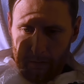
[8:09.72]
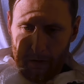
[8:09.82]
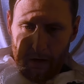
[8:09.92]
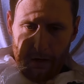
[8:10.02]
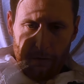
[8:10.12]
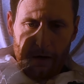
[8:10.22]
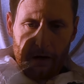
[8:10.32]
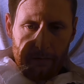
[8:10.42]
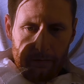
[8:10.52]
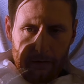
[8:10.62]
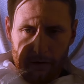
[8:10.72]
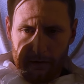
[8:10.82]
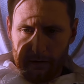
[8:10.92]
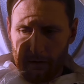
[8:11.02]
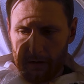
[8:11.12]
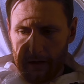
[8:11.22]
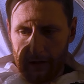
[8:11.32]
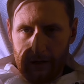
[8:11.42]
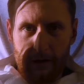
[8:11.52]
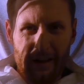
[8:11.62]
But here we are. So this is all kind
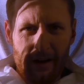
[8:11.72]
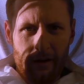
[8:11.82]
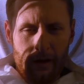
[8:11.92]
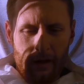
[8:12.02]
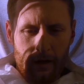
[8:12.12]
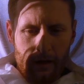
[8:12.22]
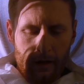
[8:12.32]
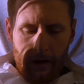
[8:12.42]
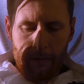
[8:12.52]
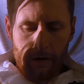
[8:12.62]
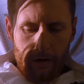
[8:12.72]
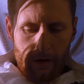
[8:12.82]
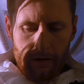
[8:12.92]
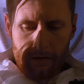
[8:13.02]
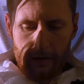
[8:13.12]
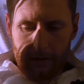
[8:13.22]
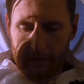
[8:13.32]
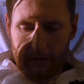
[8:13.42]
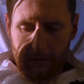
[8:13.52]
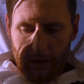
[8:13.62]
of cleared out. I'm going to go ahead and set
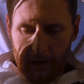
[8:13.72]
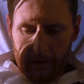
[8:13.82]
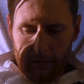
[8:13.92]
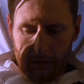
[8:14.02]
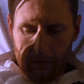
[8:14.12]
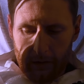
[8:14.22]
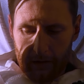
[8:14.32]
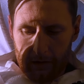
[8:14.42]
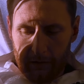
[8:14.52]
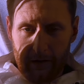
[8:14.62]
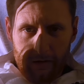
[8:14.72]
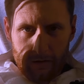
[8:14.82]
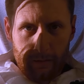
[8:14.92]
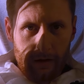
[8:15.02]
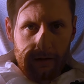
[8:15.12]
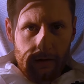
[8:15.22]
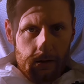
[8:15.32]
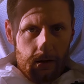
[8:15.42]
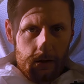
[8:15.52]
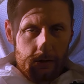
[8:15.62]
this aside so that the rest of the bees
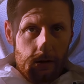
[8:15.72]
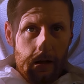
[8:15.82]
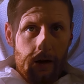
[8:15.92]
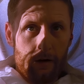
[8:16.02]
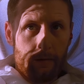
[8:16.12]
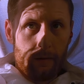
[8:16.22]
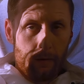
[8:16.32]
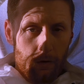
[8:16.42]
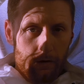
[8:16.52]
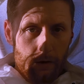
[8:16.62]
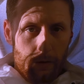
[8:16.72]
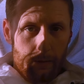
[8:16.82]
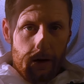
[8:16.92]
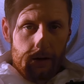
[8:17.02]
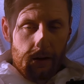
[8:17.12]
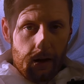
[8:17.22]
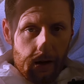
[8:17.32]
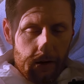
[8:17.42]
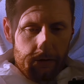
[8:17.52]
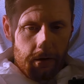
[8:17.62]
can kind of chill out and maybe work their way back to the
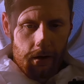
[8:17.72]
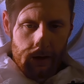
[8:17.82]
hive.